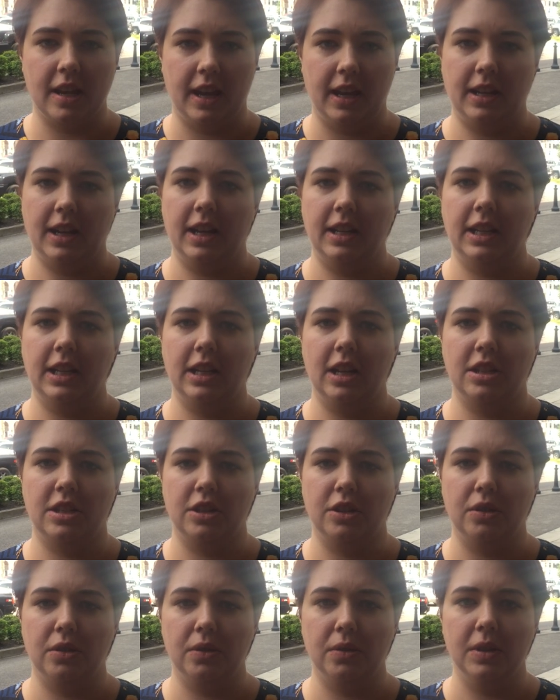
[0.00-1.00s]
and I needed
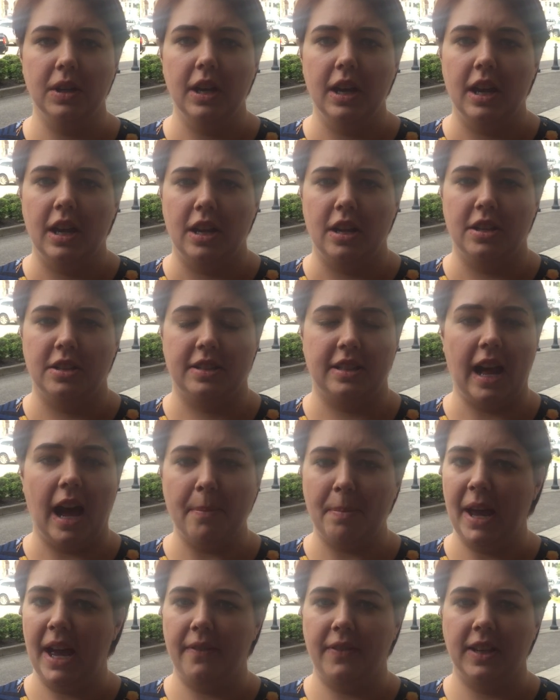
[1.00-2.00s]
to
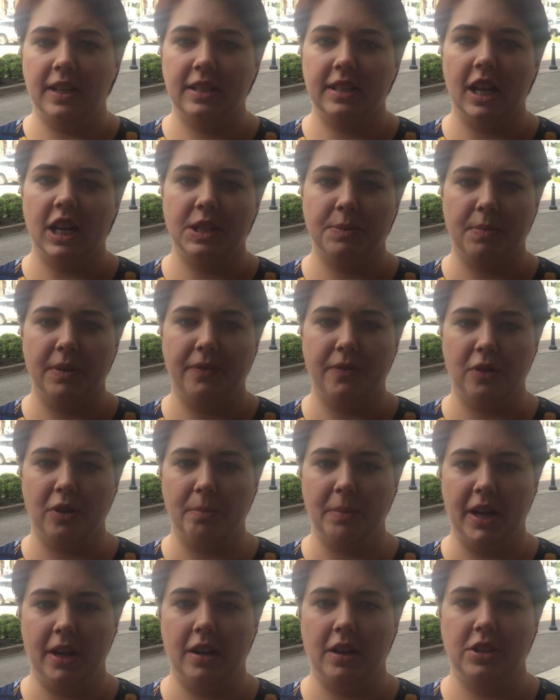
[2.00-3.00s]
stop having sex
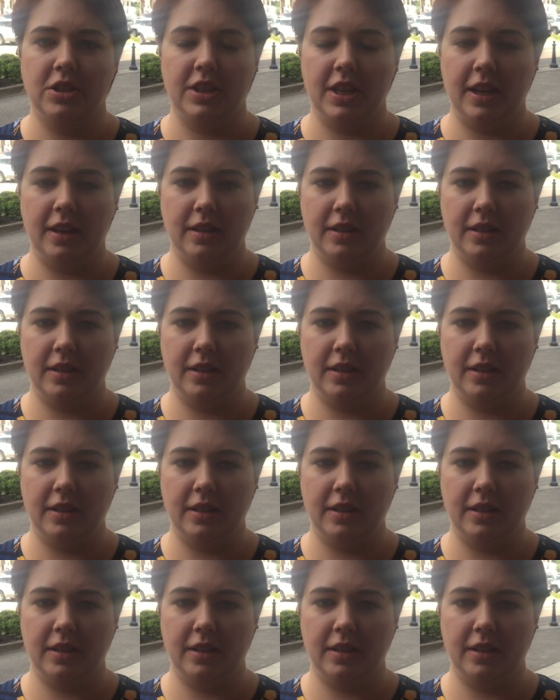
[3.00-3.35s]
before marriage.